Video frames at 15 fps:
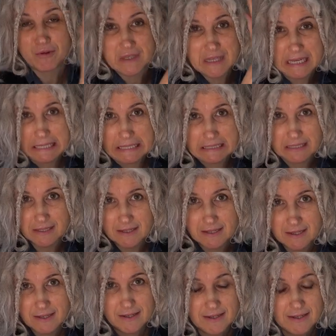those things,
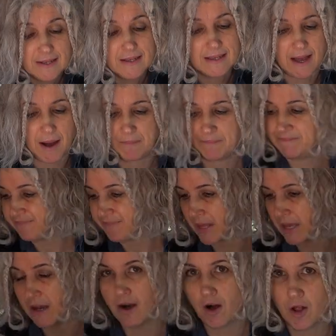yeah
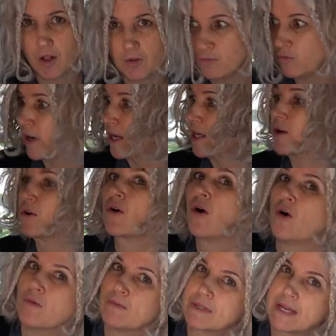all regular
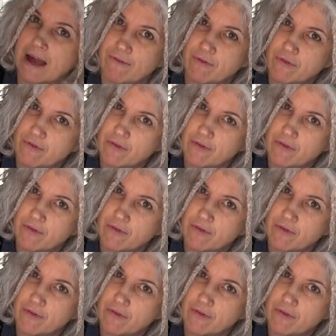homes have